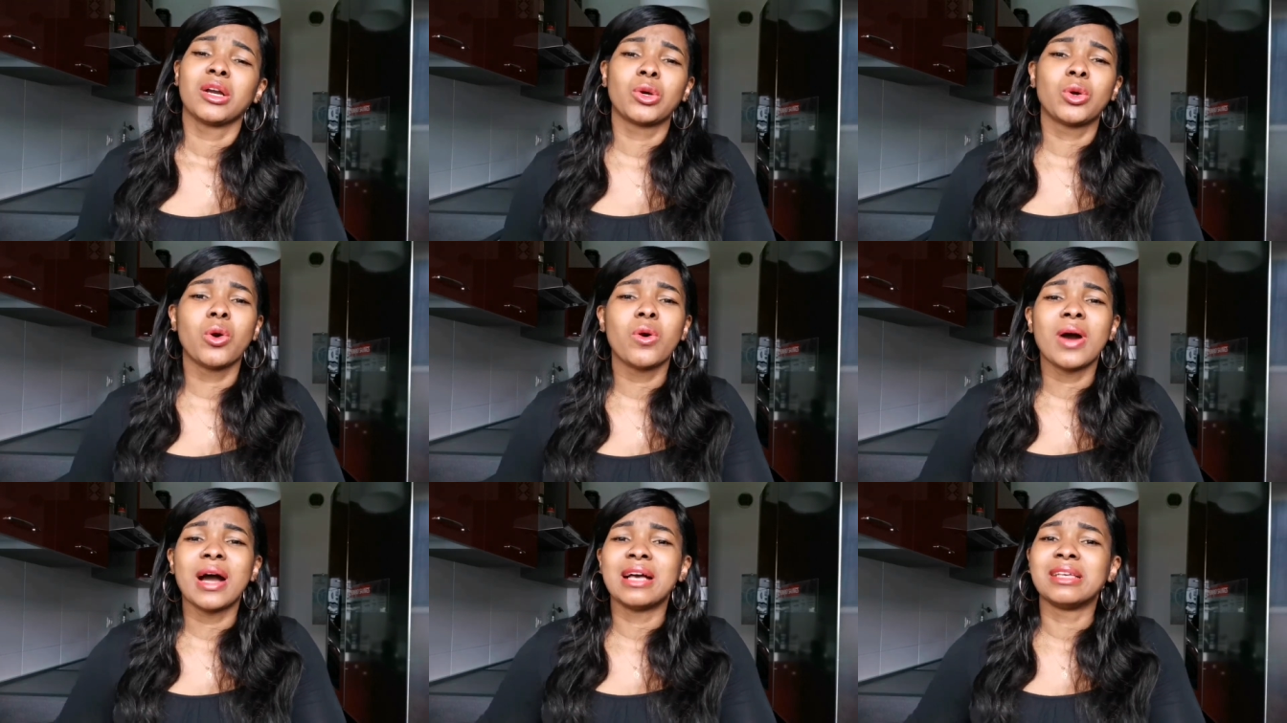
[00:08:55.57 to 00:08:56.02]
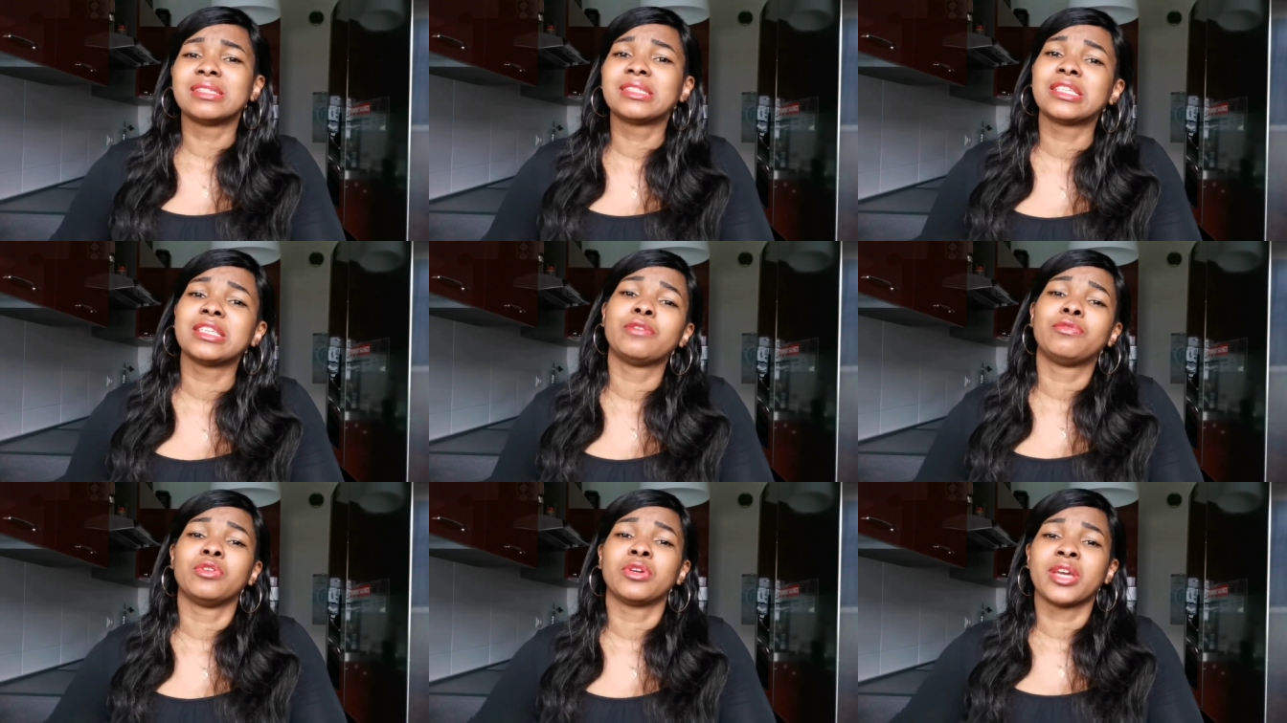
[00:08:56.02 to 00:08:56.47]
go and
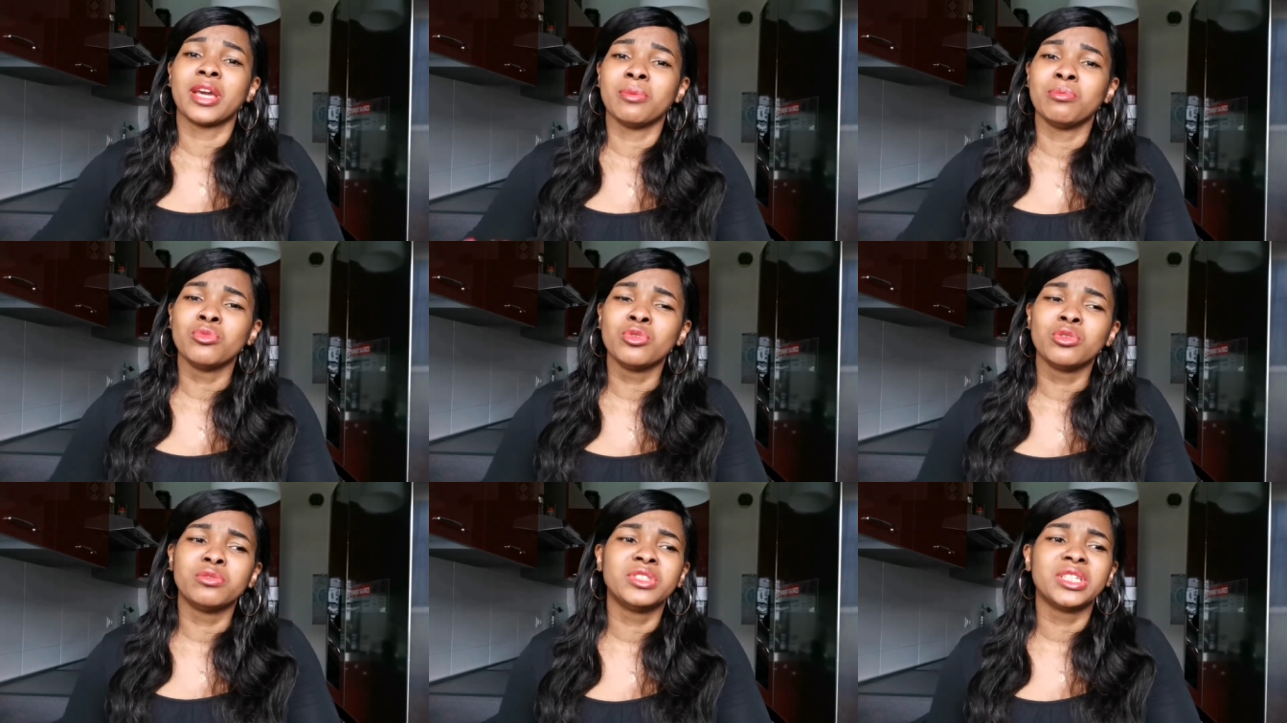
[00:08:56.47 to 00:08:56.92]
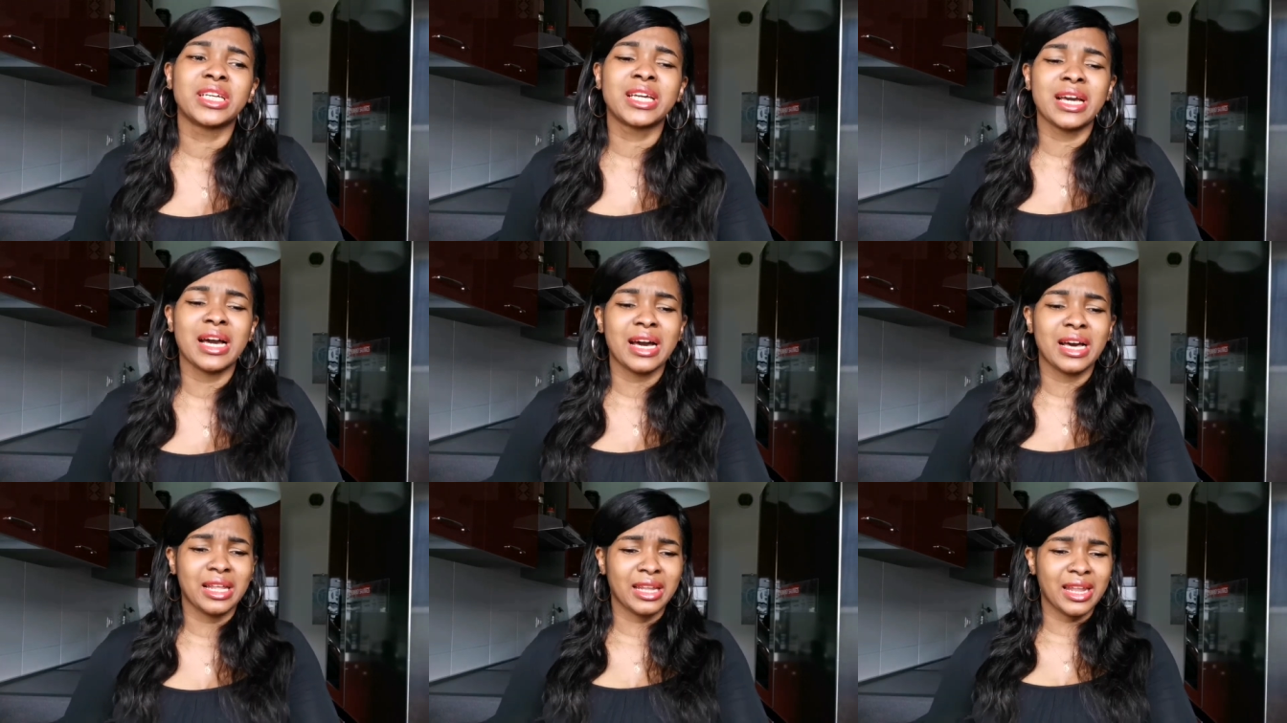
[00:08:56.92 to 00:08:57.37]
see if you can move the
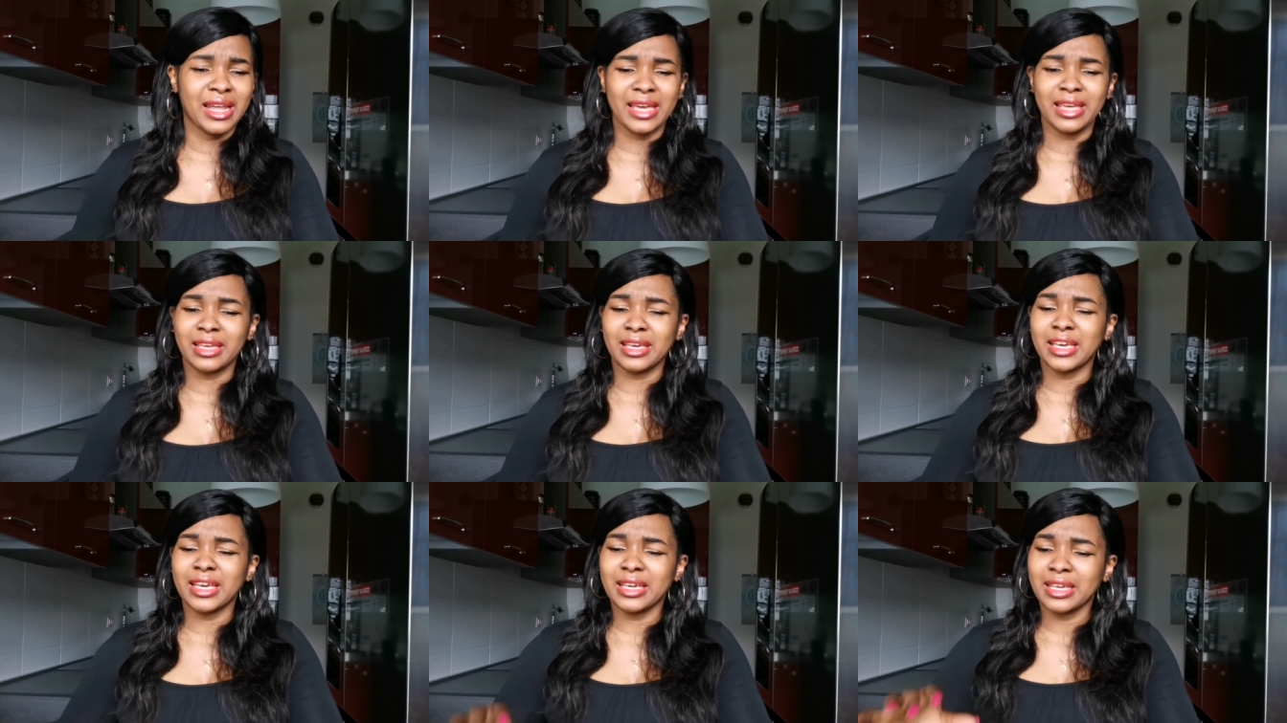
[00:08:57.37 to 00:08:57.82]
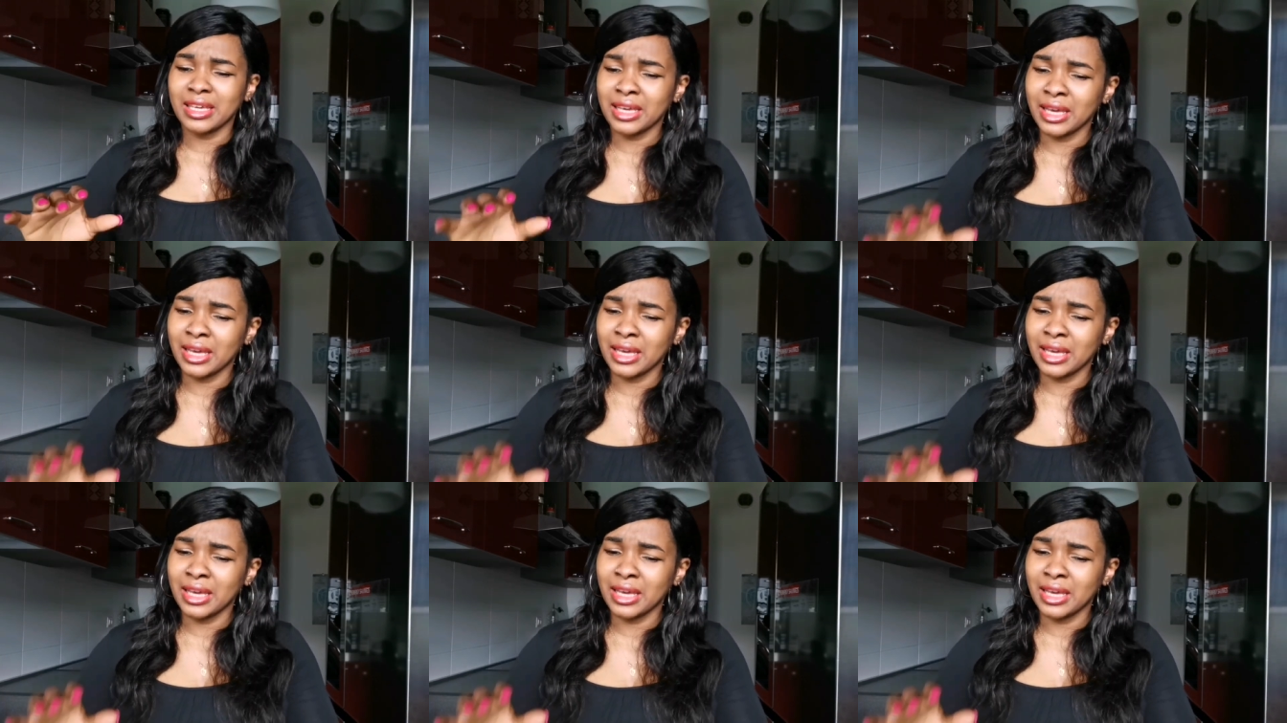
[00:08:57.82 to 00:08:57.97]
car. Like,